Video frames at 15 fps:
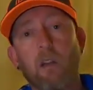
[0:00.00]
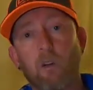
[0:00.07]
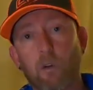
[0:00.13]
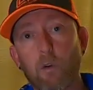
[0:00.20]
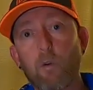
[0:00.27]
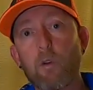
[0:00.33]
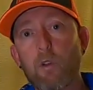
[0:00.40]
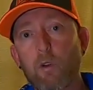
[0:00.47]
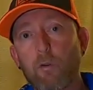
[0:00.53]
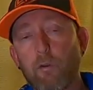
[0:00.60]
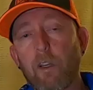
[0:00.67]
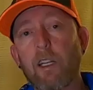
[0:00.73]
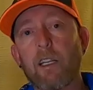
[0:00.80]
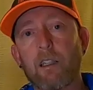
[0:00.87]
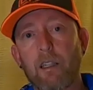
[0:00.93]
Loose
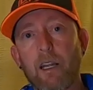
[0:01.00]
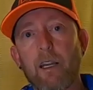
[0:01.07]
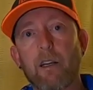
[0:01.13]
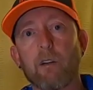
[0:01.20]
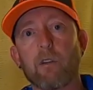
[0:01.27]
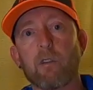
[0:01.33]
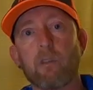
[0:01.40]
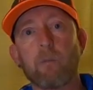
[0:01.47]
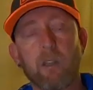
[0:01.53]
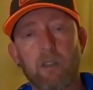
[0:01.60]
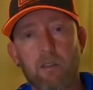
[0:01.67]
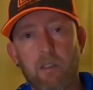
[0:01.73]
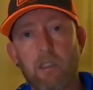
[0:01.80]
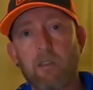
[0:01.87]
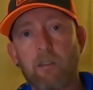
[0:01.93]
fitting layers,
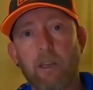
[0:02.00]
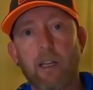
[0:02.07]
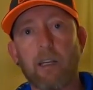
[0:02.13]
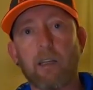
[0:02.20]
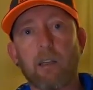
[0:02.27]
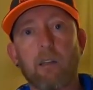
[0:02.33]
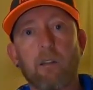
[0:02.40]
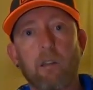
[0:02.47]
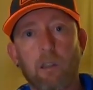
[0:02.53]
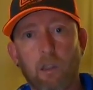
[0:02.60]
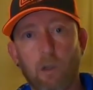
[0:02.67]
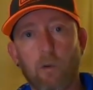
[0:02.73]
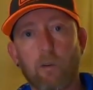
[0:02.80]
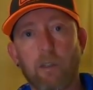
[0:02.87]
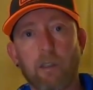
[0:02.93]
synthetic
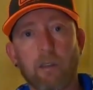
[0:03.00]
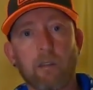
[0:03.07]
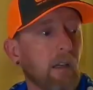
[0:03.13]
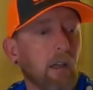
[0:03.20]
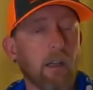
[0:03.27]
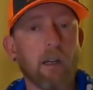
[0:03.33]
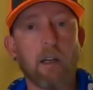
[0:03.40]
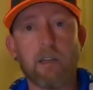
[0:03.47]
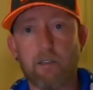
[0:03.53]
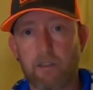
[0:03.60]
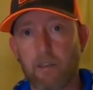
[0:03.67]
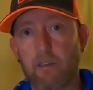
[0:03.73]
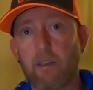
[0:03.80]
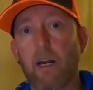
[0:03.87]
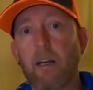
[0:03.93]
clothing, is
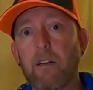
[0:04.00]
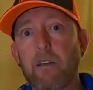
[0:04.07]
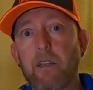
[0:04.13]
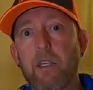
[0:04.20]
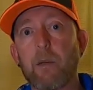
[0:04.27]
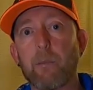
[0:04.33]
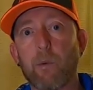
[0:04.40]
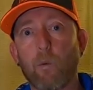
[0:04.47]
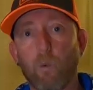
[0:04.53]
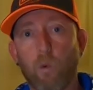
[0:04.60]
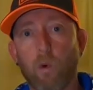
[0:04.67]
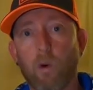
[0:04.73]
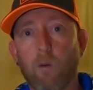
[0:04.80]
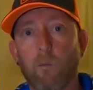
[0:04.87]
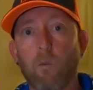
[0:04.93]
designed to keep you
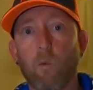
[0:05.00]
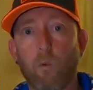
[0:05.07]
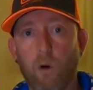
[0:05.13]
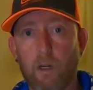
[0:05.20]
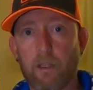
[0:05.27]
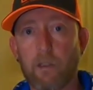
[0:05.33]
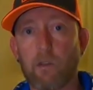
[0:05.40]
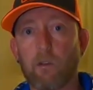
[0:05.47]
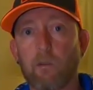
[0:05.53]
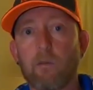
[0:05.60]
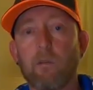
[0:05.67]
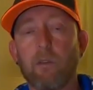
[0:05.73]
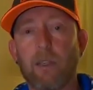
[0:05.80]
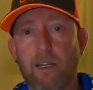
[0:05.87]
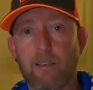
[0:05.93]
warm while you're
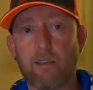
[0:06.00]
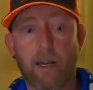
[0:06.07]
less